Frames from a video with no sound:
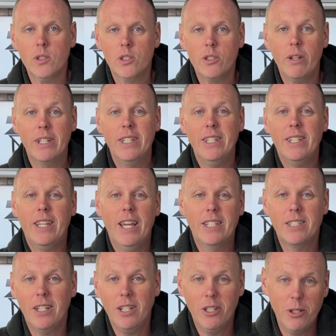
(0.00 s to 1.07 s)
So I did
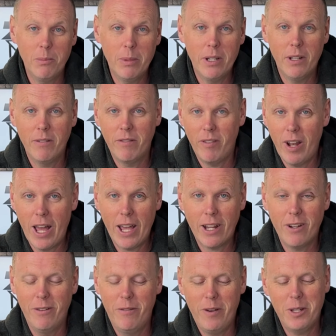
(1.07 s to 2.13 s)
catch a little bit of flack
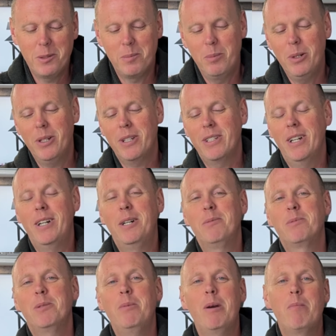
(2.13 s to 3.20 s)
on Facebook.
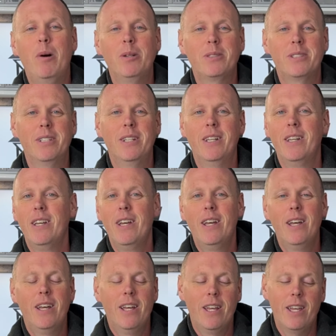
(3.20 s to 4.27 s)
Somebody posted it
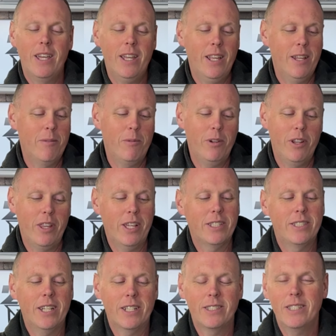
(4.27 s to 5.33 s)
in one of the
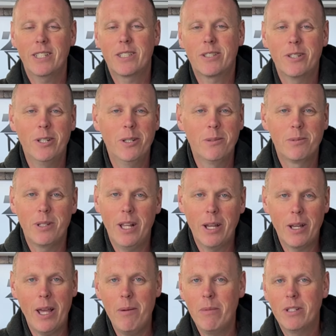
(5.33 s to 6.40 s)
SCX6 groups,
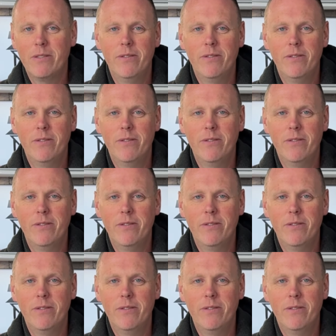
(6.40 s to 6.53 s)
like, how much